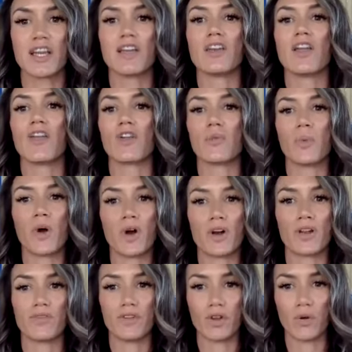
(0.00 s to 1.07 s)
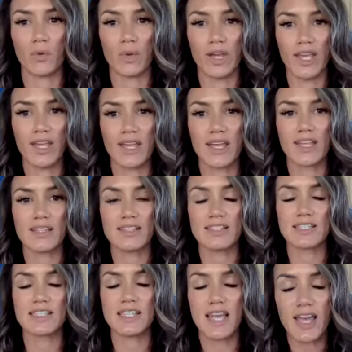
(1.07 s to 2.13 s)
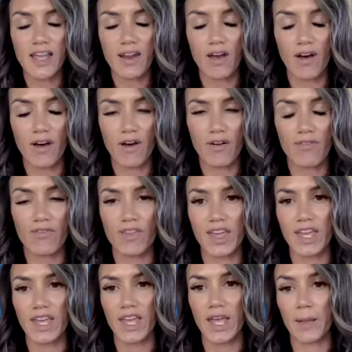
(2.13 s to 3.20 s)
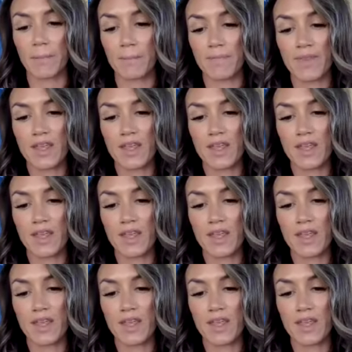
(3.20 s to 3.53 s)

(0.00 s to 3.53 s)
another part of your week instead of thinking,